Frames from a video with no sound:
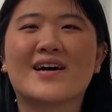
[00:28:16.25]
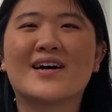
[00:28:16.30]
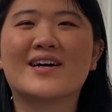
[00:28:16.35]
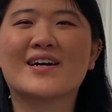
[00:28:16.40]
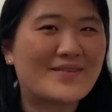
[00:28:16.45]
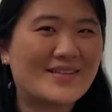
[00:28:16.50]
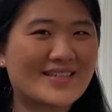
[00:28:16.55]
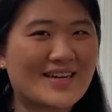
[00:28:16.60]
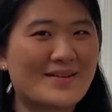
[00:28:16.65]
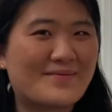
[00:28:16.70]

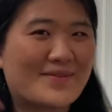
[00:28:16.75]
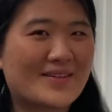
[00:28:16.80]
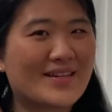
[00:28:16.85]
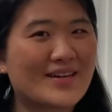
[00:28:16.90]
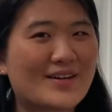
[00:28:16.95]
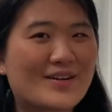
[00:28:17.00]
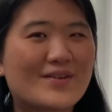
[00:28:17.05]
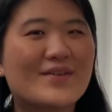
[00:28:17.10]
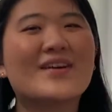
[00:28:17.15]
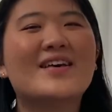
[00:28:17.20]
Comment down
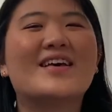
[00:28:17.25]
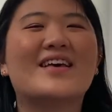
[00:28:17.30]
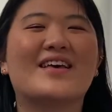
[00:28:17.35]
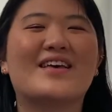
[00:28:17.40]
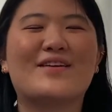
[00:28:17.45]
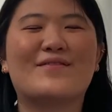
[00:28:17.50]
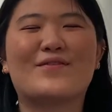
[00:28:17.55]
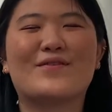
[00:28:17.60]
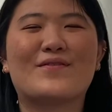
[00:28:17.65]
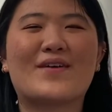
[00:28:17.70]
below
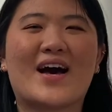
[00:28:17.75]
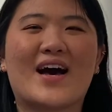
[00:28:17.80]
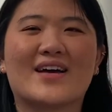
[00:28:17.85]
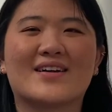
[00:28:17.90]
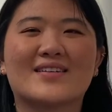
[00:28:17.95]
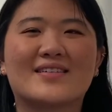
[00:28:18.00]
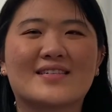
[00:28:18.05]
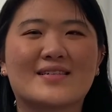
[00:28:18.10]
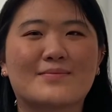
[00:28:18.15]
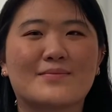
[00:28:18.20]
if you've had
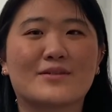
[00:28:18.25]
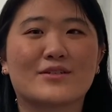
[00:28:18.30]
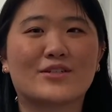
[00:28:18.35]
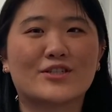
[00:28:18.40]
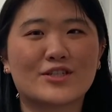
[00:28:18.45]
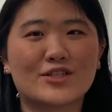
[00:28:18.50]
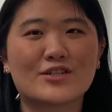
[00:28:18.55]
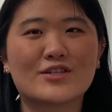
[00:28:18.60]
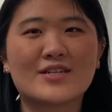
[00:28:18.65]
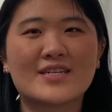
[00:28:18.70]
a similar
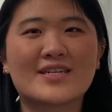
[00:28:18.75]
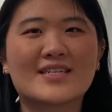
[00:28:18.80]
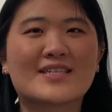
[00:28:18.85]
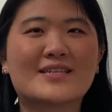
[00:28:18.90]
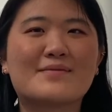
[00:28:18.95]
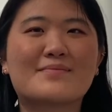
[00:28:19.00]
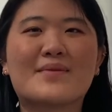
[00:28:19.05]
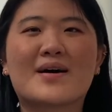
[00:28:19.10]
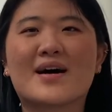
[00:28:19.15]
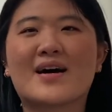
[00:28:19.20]
journey
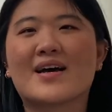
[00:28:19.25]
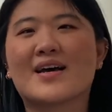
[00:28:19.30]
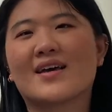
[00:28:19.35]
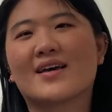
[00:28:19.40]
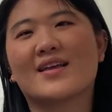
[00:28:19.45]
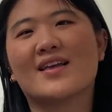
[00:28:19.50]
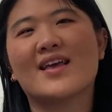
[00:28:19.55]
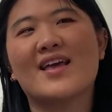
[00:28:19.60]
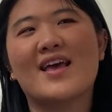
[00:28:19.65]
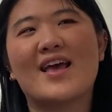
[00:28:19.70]
to
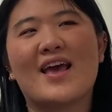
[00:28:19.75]
mine,